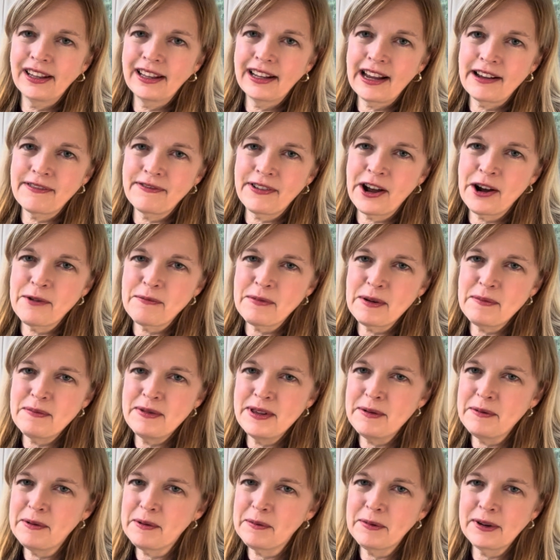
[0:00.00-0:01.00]
like I found my
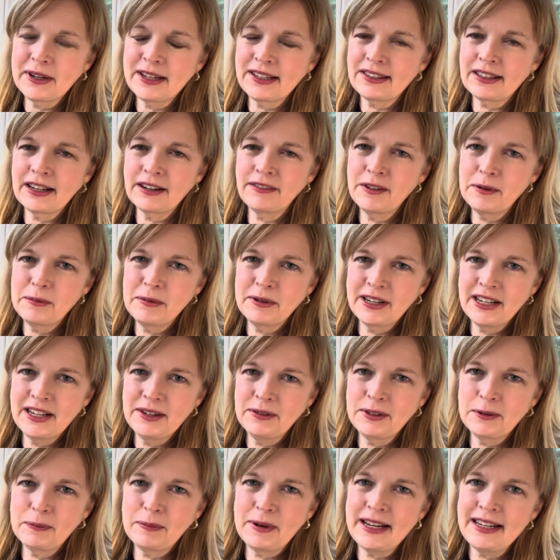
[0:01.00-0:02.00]
people because everybody
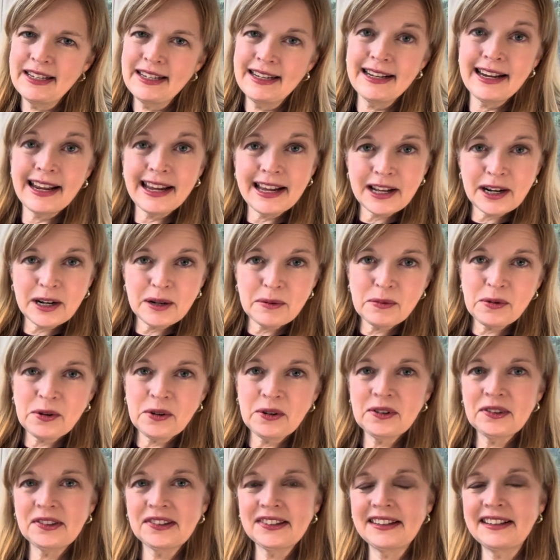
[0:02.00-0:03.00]
was painting
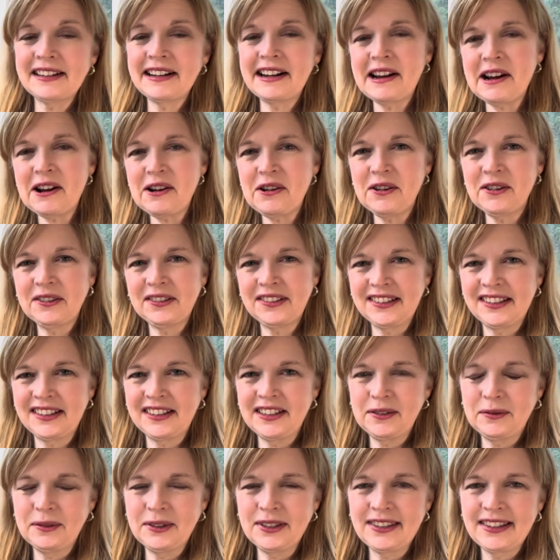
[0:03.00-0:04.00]
animals and owls, and
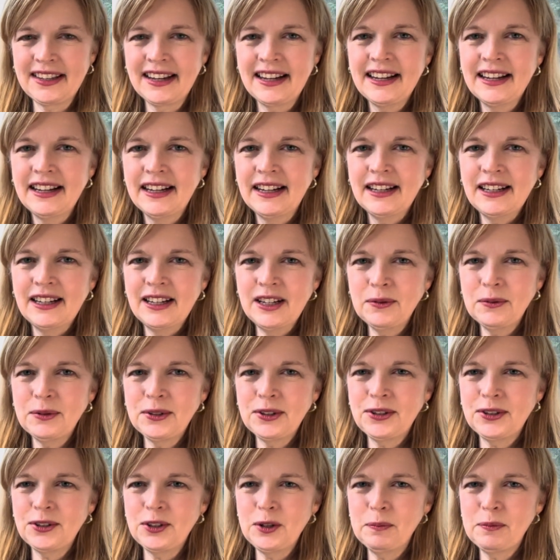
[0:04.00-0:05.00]
it
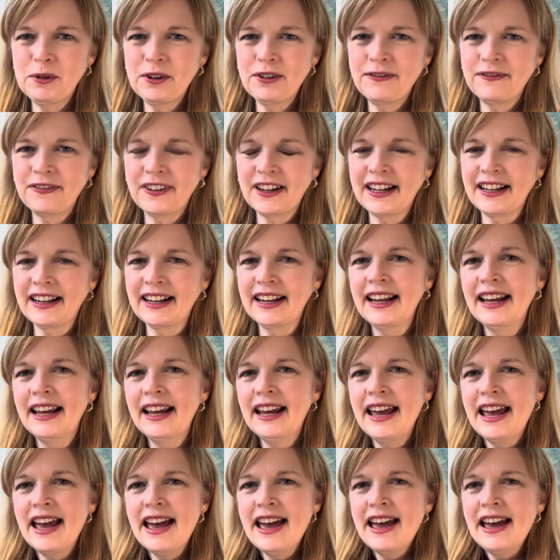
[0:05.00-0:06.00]
was super fun.
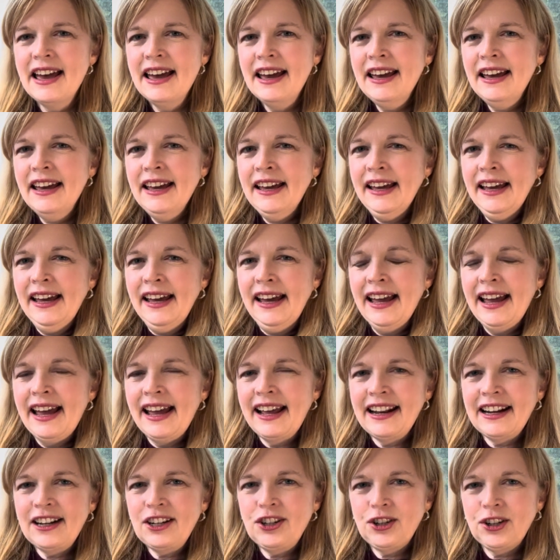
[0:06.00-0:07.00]

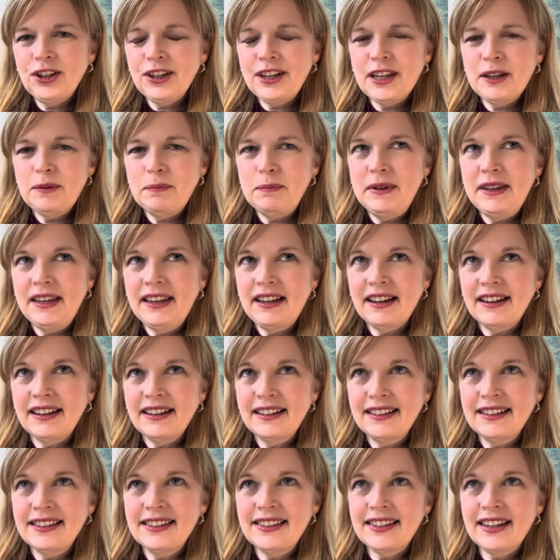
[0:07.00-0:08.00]
And I took it
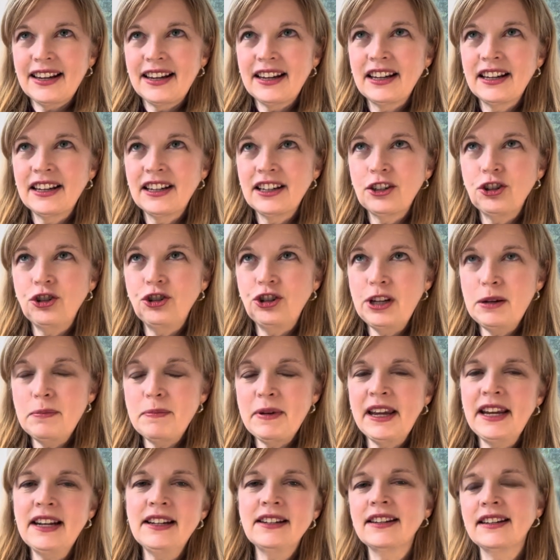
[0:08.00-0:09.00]
because she
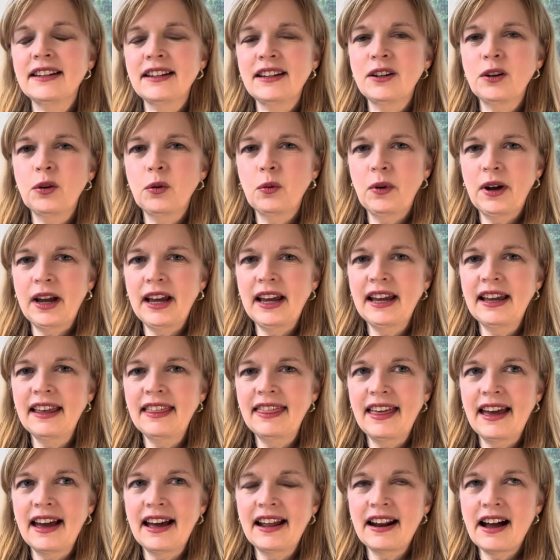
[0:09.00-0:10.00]
painted in a way
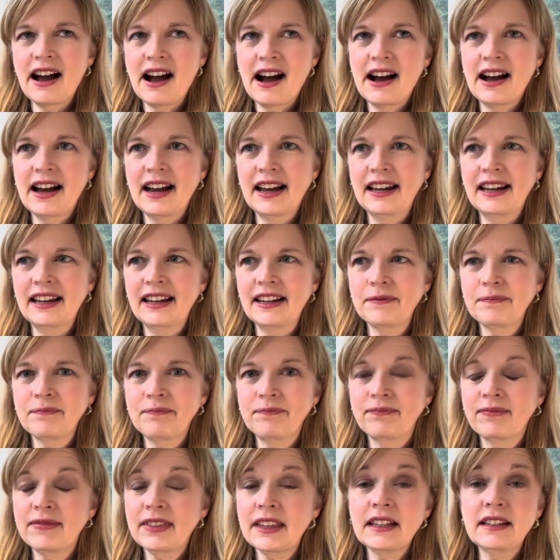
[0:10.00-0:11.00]
that I
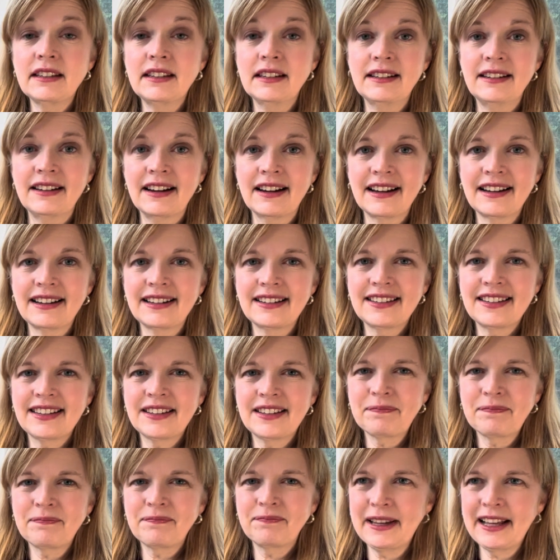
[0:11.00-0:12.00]
did not.
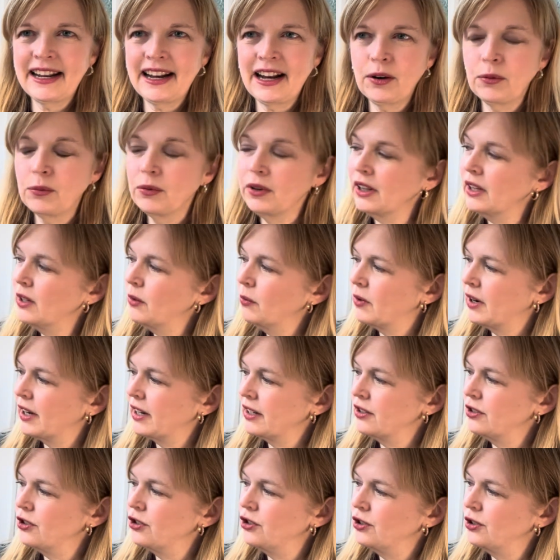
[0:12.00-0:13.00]
And I really
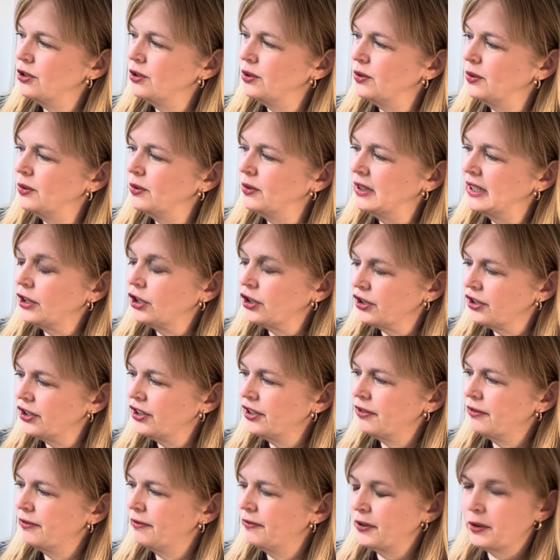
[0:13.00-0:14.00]
wanted to
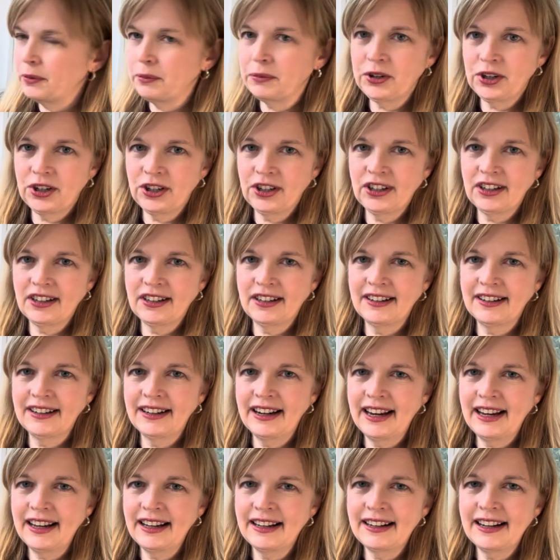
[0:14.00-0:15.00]
learn from her.
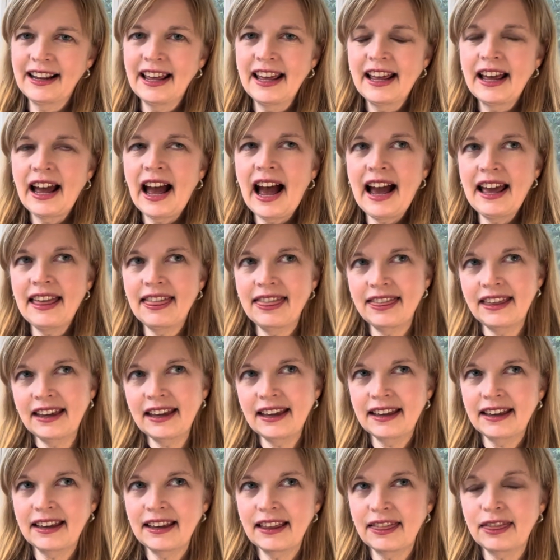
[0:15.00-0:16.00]
And I
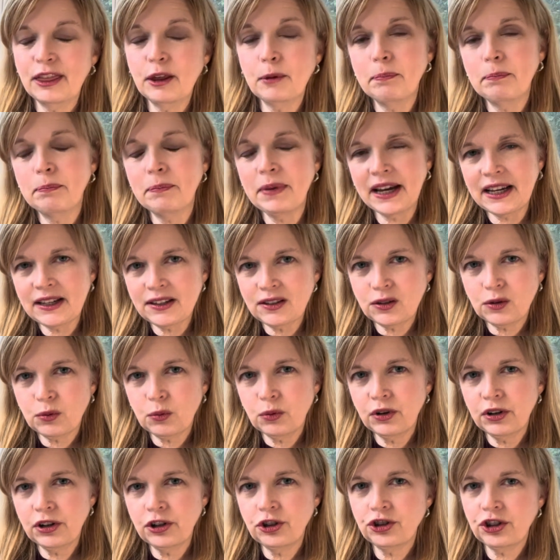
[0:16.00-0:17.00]
think the best
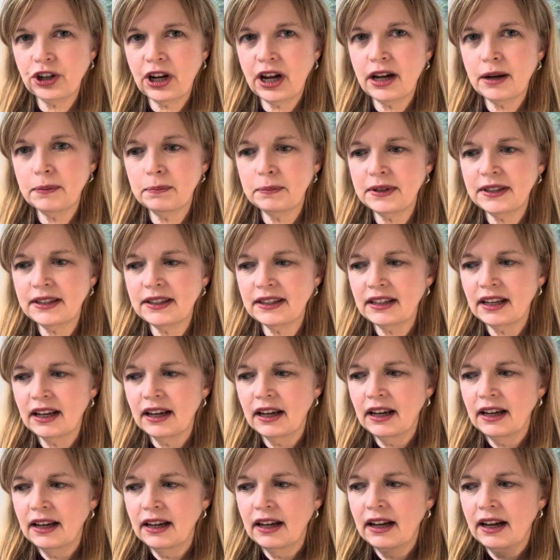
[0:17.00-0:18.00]
workshops
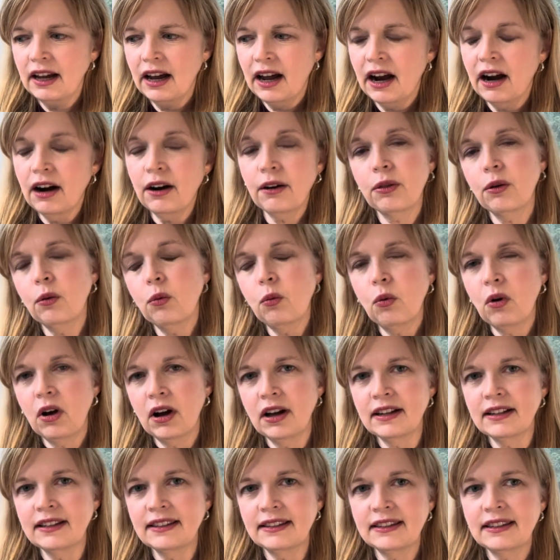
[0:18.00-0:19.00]
are the
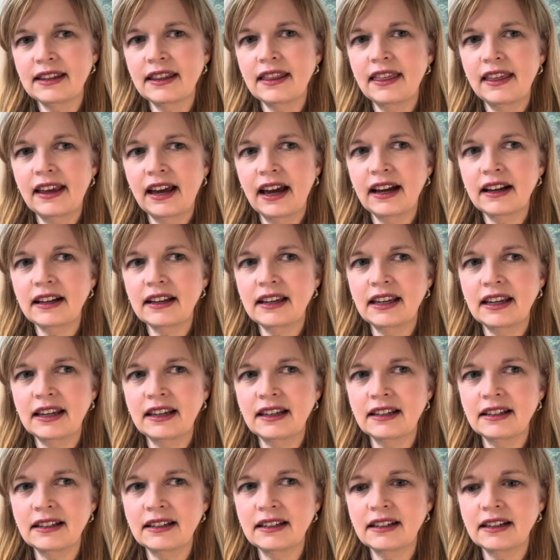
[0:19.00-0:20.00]
ones that
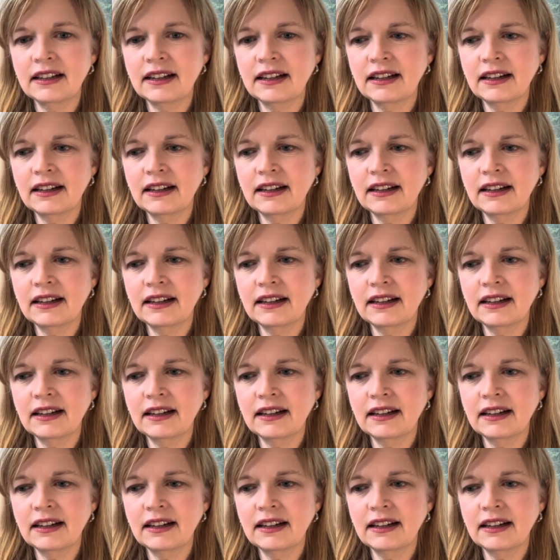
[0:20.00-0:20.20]
can